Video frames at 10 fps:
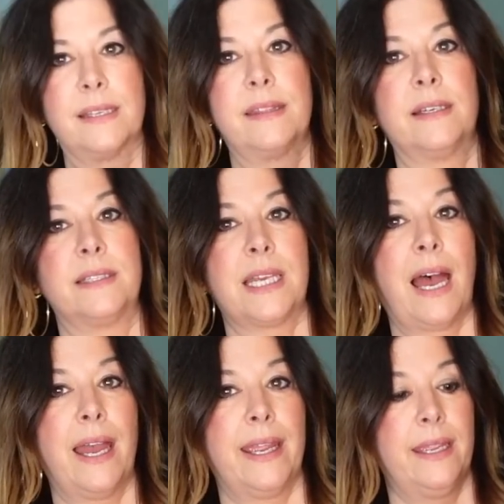got the
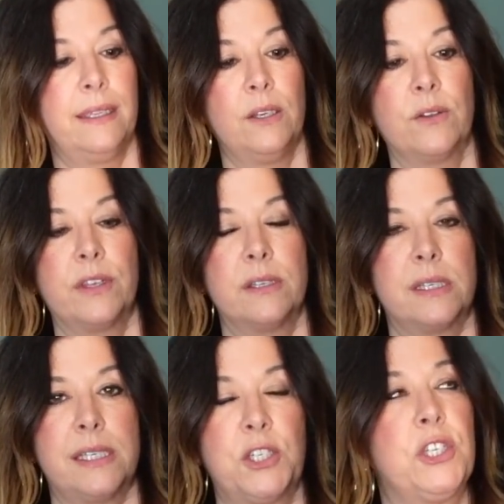tie, you know, the
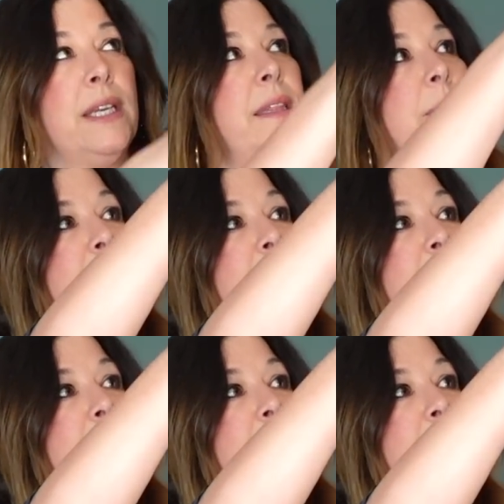stitching in the